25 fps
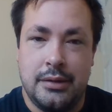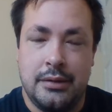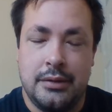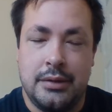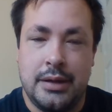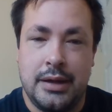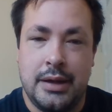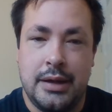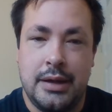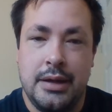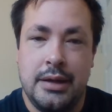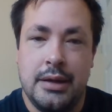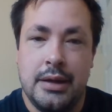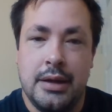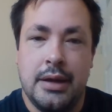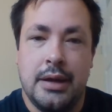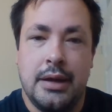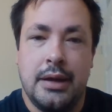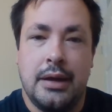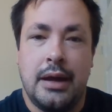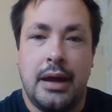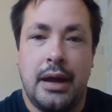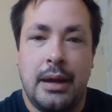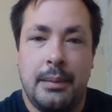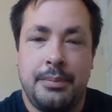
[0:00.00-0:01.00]
Okay,
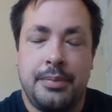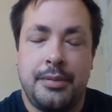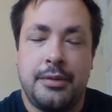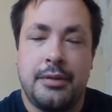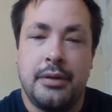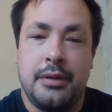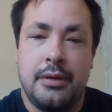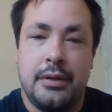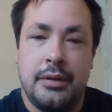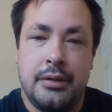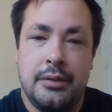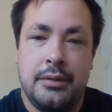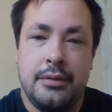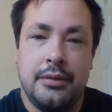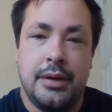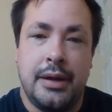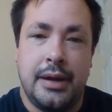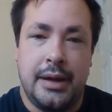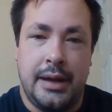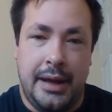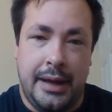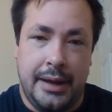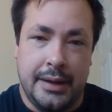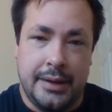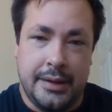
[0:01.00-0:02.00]
absolute
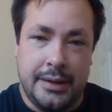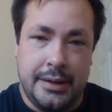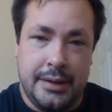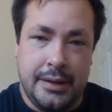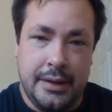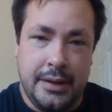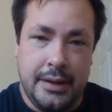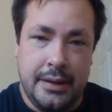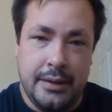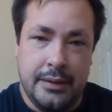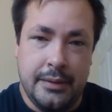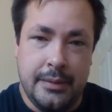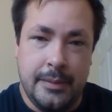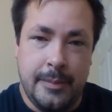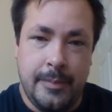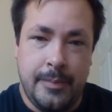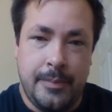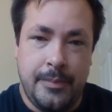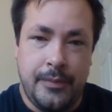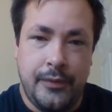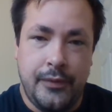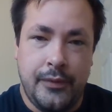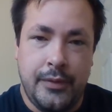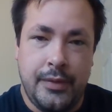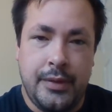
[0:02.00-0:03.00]
agony.
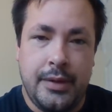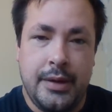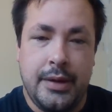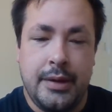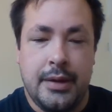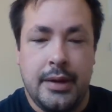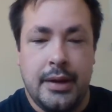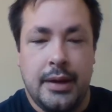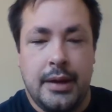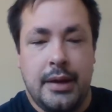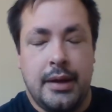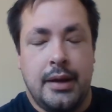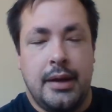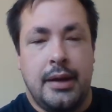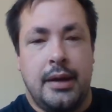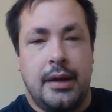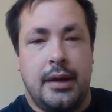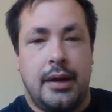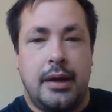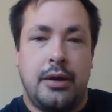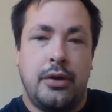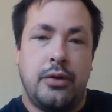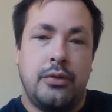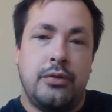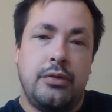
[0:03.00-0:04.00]
All right,
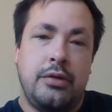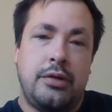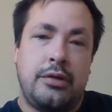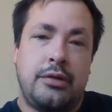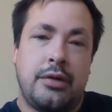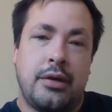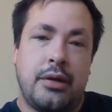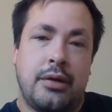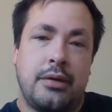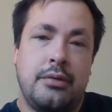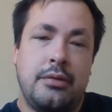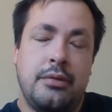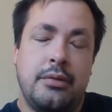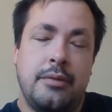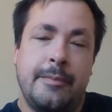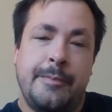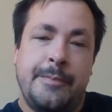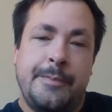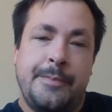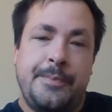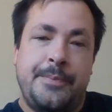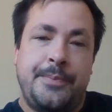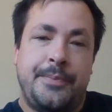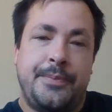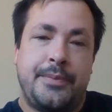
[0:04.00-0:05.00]
and also,
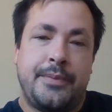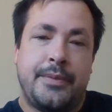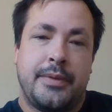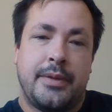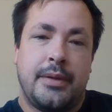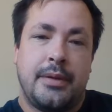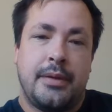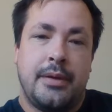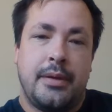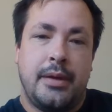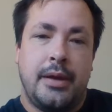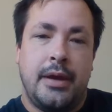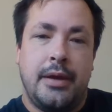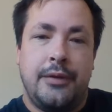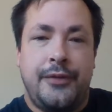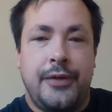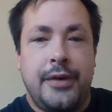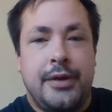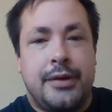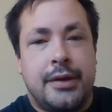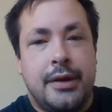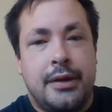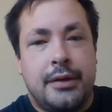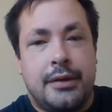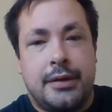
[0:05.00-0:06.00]
if
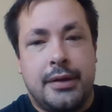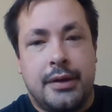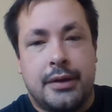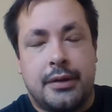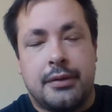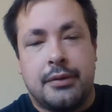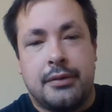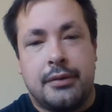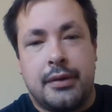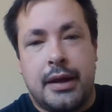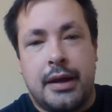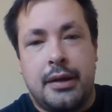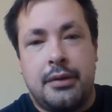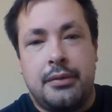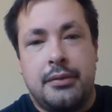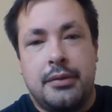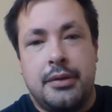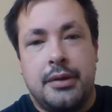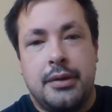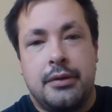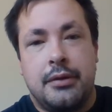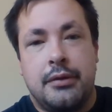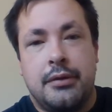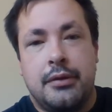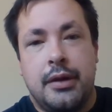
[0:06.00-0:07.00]
he did kick her out,
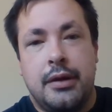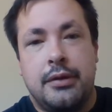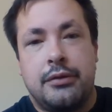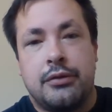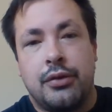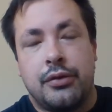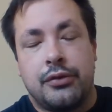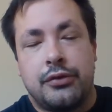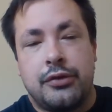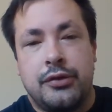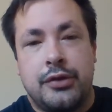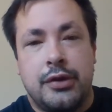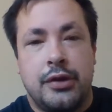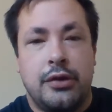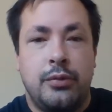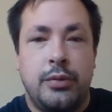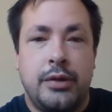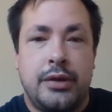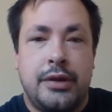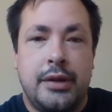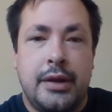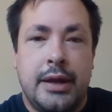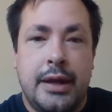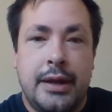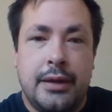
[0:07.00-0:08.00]
he's got to deal
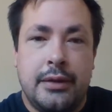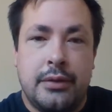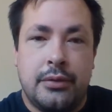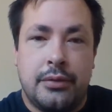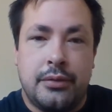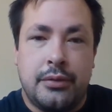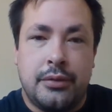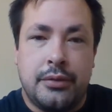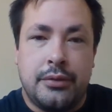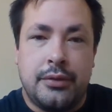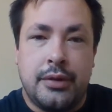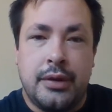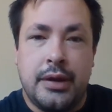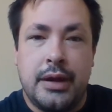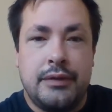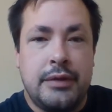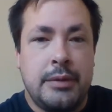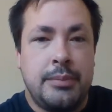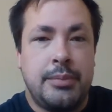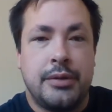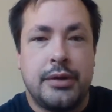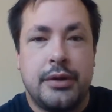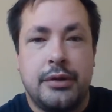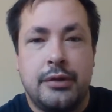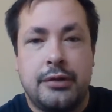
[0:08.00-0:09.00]
with the in-laws and
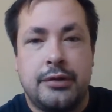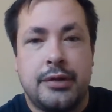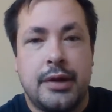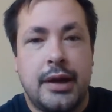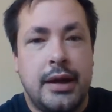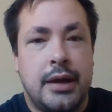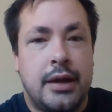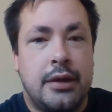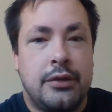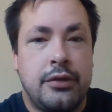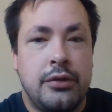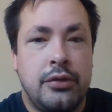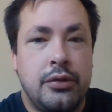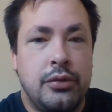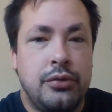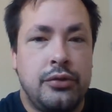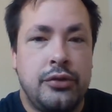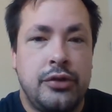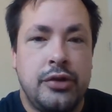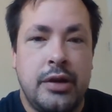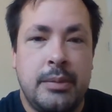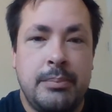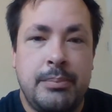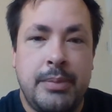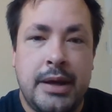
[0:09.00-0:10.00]
everybody who's saying he's a
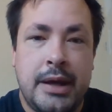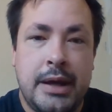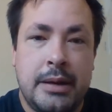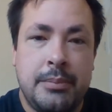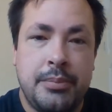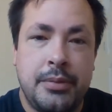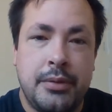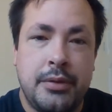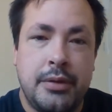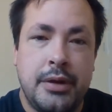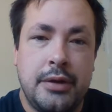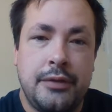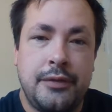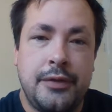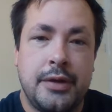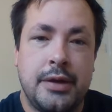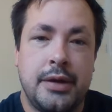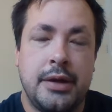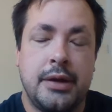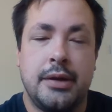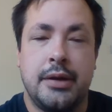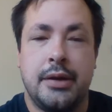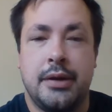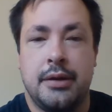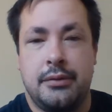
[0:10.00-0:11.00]
naughty and bad boy for
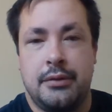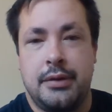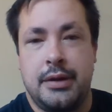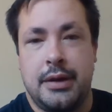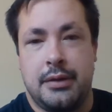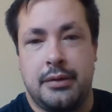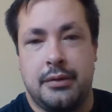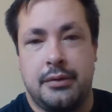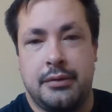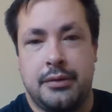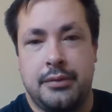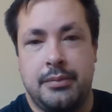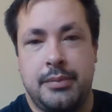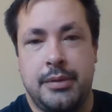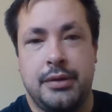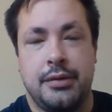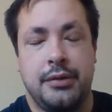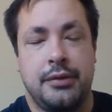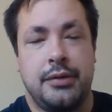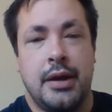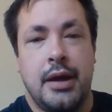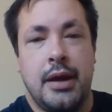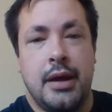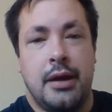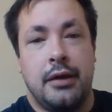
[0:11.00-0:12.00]
kicking her out.
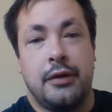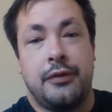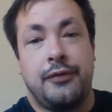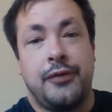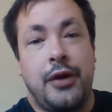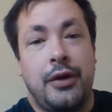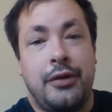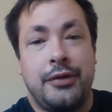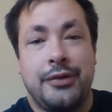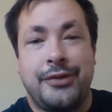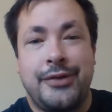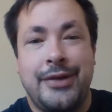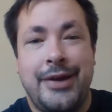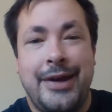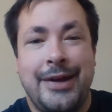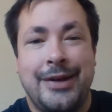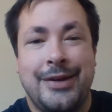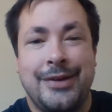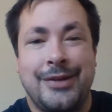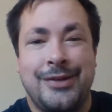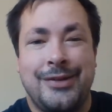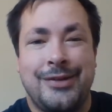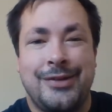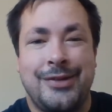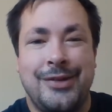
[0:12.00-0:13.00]
Because as far as they're
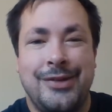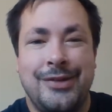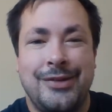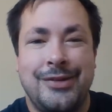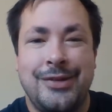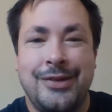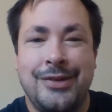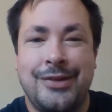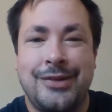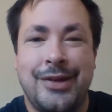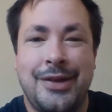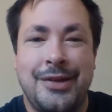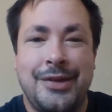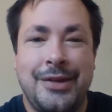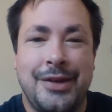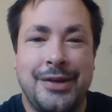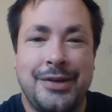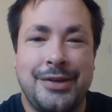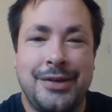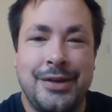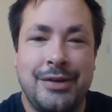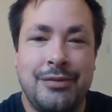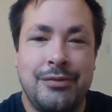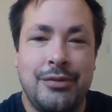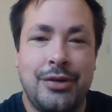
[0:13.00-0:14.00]
concerned, she's done
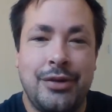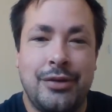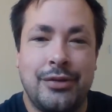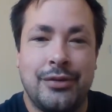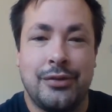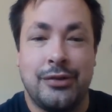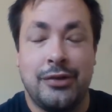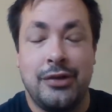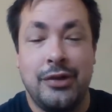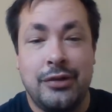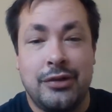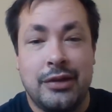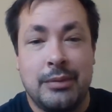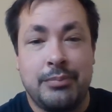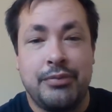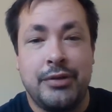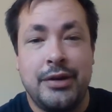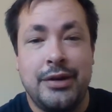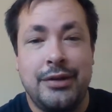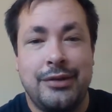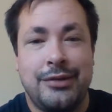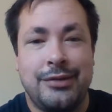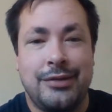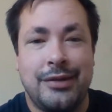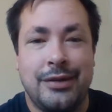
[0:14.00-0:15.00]
nothing wrong. She's the
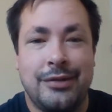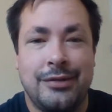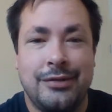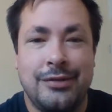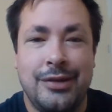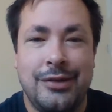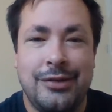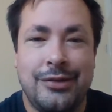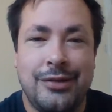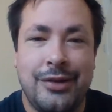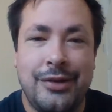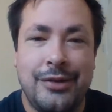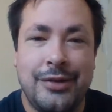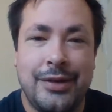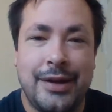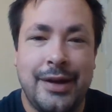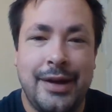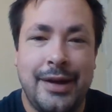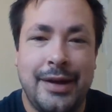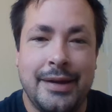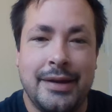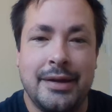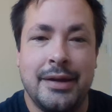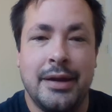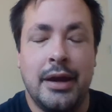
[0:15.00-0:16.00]
princess. She's
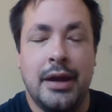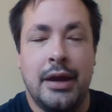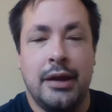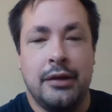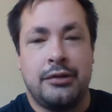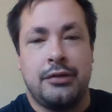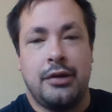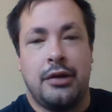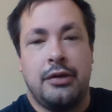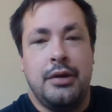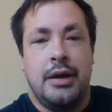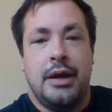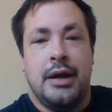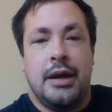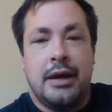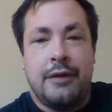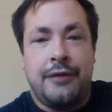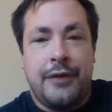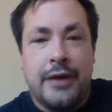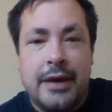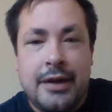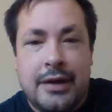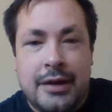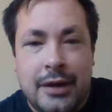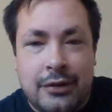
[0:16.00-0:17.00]
okay. So
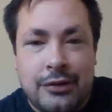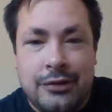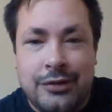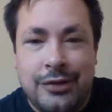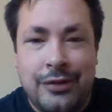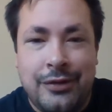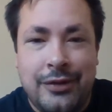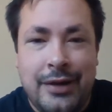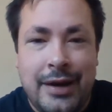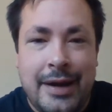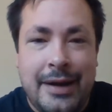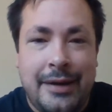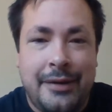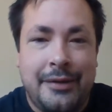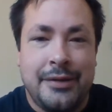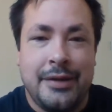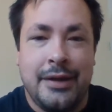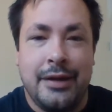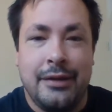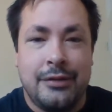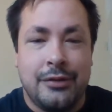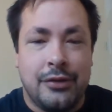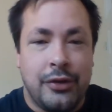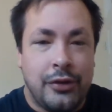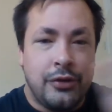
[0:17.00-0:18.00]
if he kicks her out,
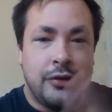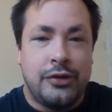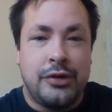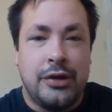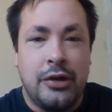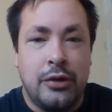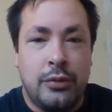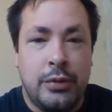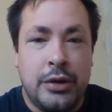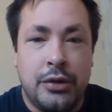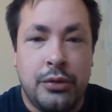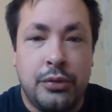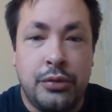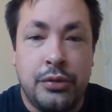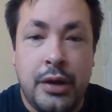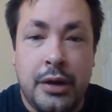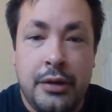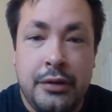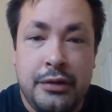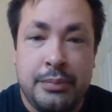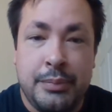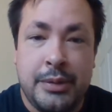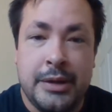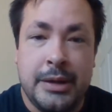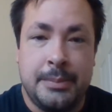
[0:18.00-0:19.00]
he's got to deal with all
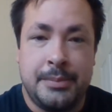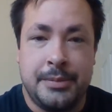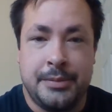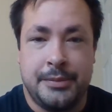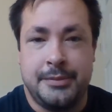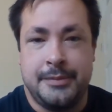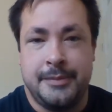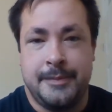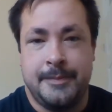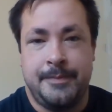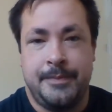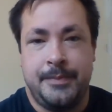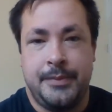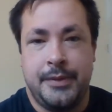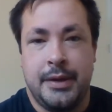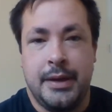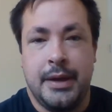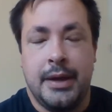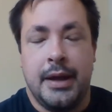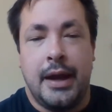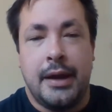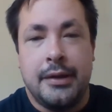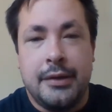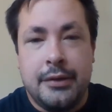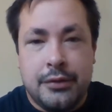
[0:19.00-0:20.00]
those people,
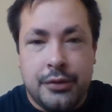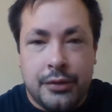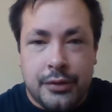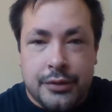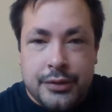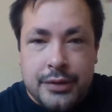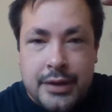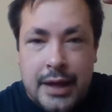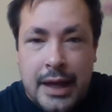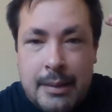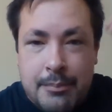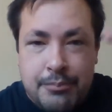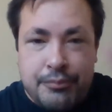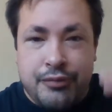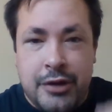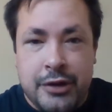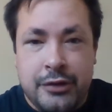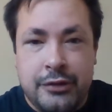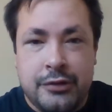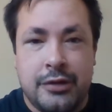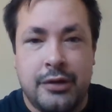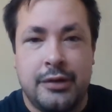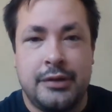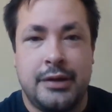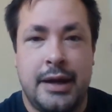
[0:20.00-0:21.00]
and he's got that
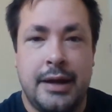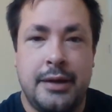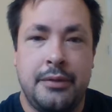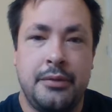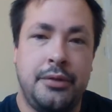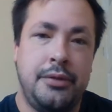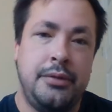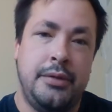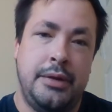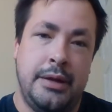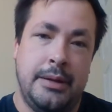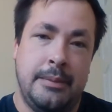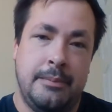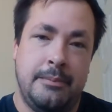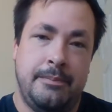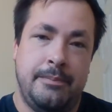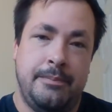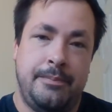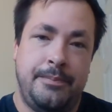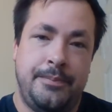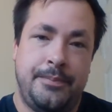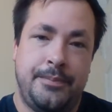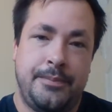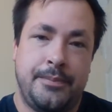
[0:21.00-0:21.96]
pressure down on him.